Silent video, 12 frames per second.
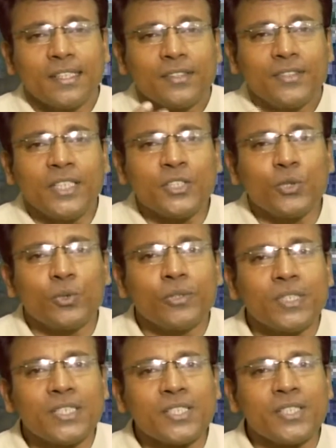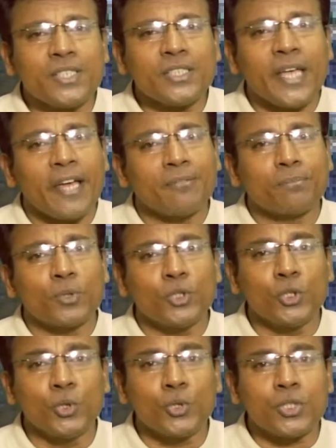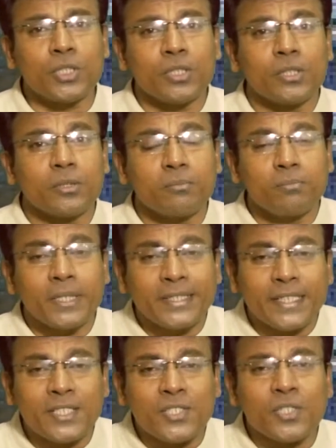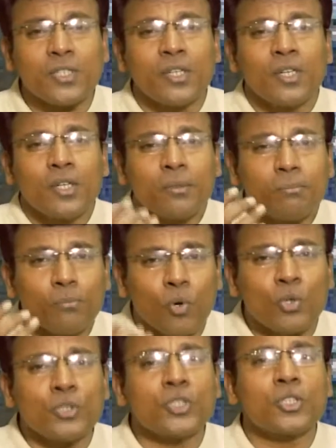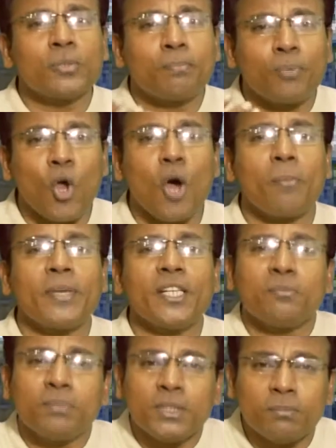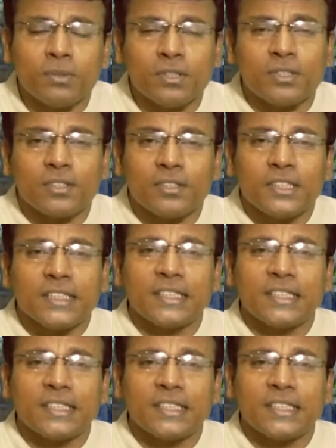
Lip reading: These universities have produced Britain's most prominent people,